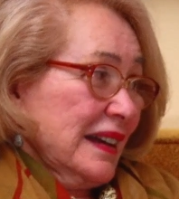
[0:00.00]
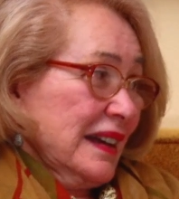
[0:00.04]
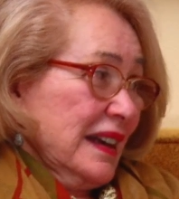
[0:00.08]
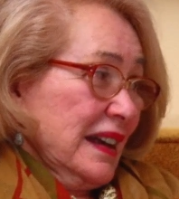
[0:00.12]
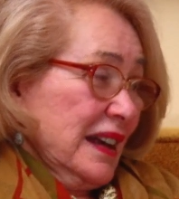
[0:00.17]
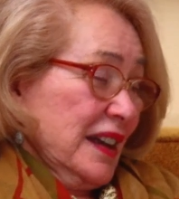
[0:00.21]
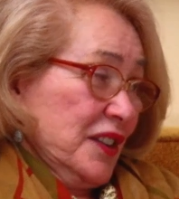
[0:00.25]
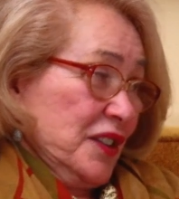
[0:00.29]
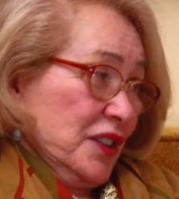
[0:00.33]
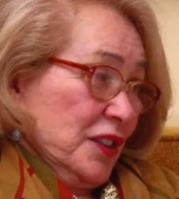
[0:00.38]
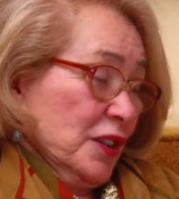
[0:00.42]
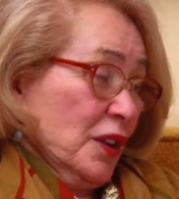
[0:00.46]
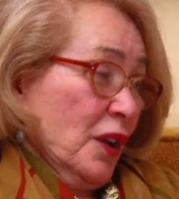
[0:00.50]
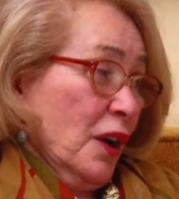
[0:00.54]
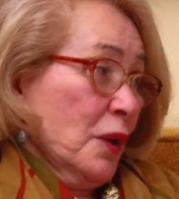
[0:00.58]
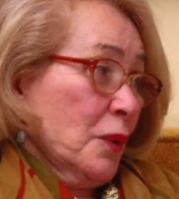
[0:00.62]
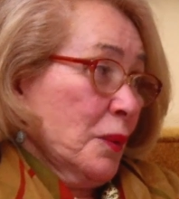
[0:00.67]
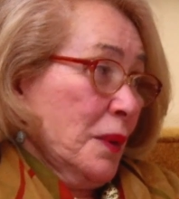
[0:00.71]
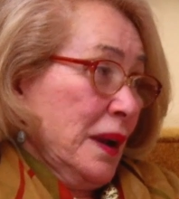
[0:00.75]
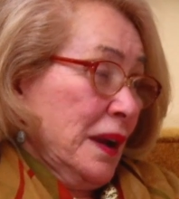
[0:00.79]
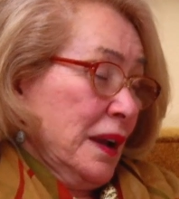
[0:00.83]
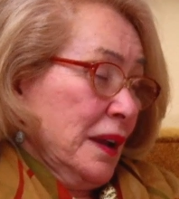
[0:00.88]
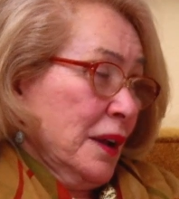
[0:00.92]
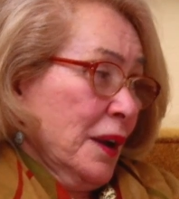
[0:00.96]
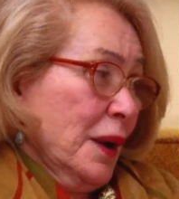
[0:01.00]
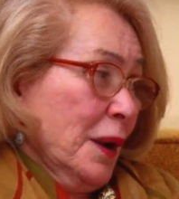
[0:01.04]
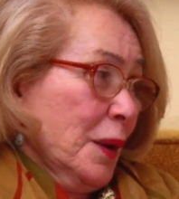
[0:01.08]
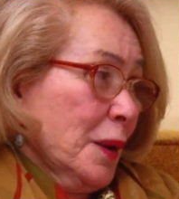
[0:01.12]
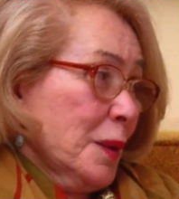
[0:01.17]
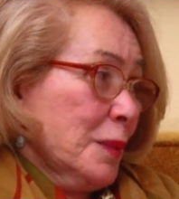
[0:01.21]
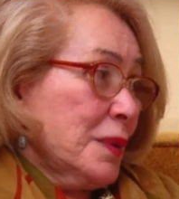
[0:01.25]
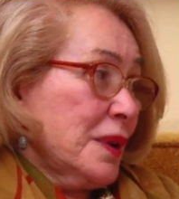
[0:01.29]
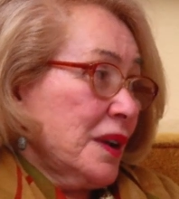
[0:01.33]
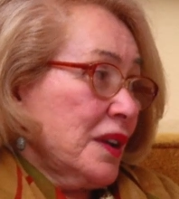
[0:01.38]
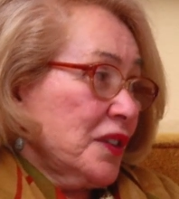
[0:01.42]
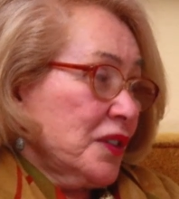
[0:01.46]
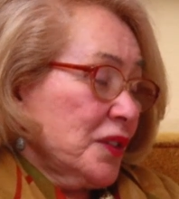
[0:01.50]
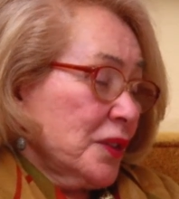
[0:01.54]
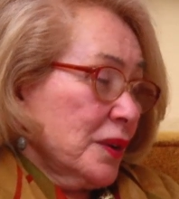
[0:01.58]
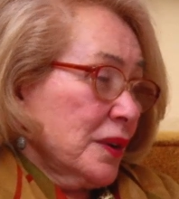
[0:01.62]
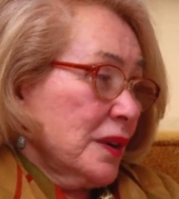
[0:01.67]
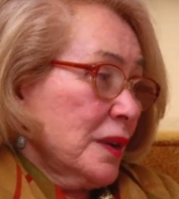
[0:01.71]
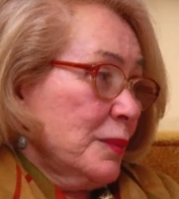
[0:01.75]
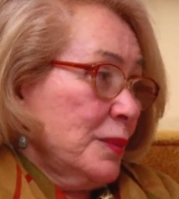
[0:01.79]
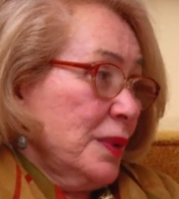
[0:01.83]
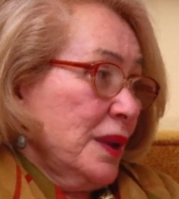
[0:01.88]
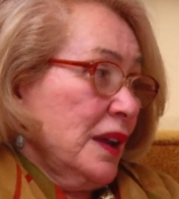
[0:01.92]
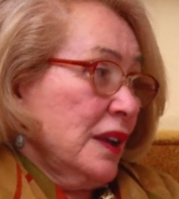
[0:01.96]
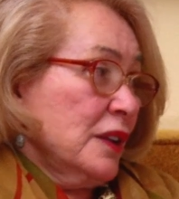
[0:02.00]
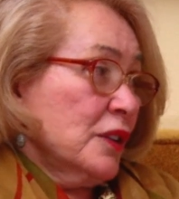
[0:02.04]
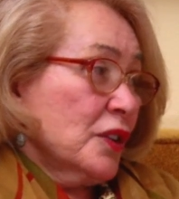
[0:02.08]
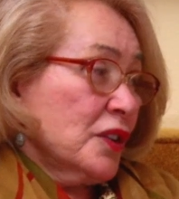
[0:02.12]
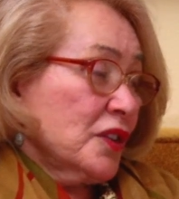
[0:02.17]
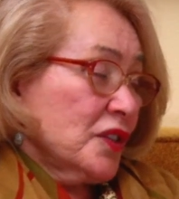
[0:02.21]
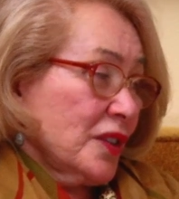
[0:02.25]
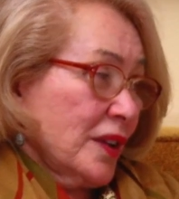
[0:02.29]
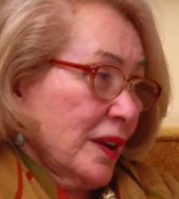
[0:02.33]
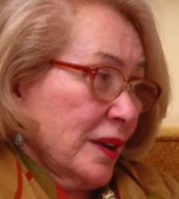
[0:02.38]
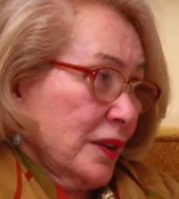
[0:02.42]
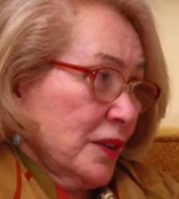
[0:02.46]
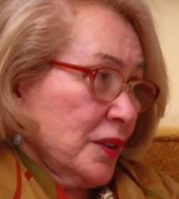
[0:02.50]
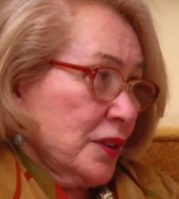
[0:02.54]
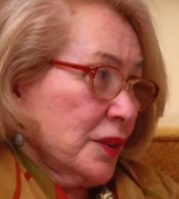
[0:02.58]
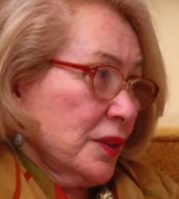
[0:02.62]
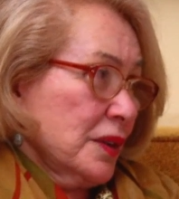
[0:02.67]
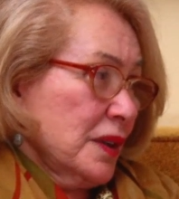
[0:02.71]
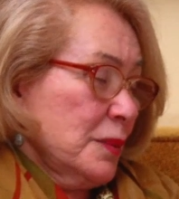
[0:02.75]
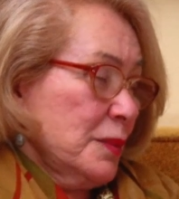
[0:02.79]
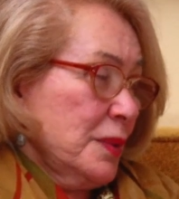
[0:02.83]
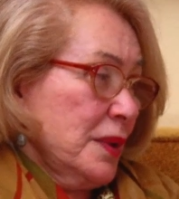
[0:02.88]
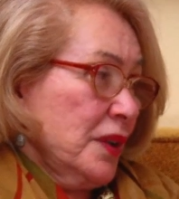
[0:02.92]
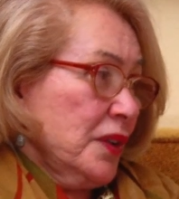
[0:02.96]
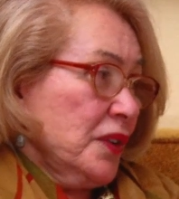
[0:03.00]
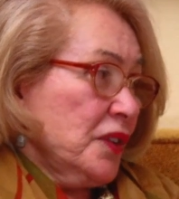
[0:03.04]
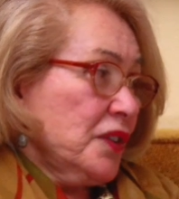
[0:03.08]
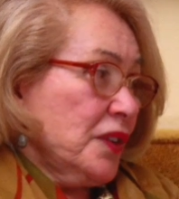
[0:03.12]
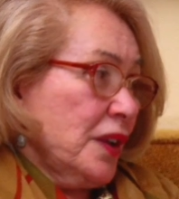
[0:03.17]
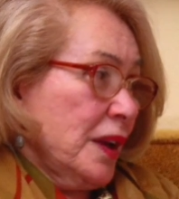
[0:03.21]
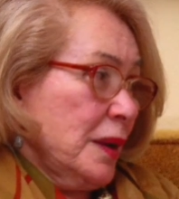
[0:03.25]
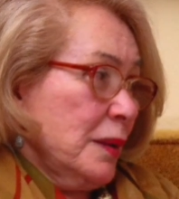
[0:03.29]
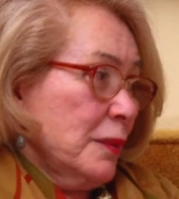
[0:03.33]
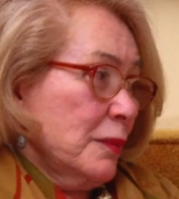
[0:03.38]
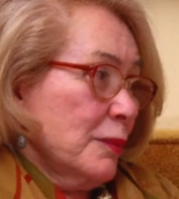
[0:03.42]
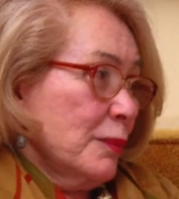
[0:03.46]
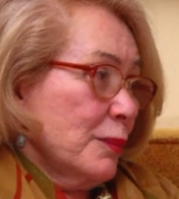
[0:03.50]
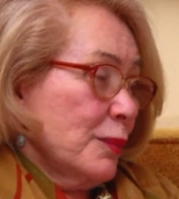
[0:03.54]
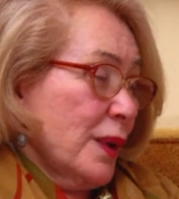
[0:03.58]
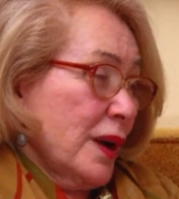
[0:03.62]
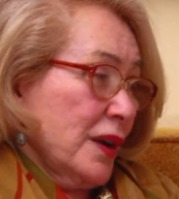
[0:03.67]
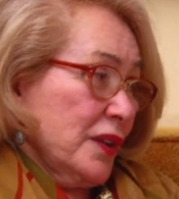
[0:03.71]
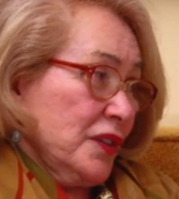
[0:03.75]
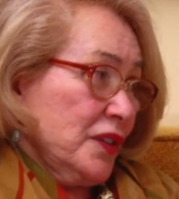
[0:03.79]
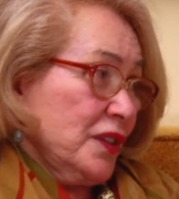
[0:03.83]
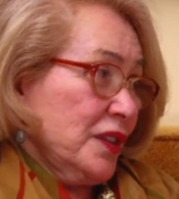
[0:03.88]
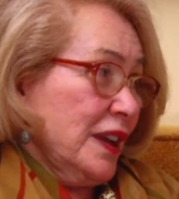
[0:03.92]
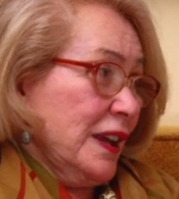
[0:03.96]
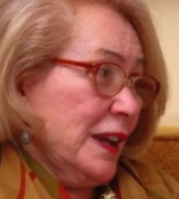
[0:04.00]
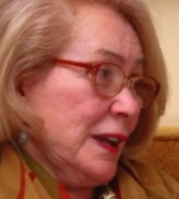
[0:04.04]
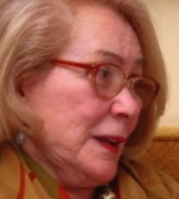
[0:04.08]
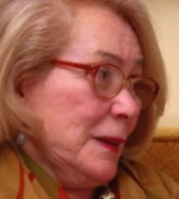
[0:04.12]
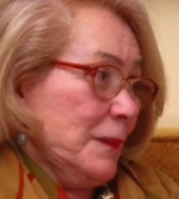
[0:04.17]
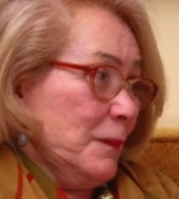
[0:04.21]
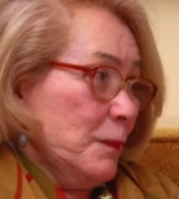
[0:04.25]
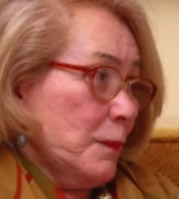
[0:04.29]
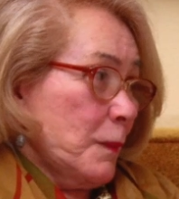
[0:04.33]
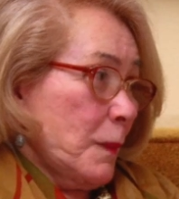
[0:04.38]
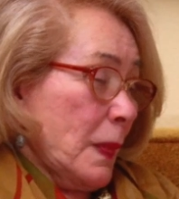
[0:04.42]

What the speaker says: it's a long way to go, but it's going to be, looks like it's going to be state by state,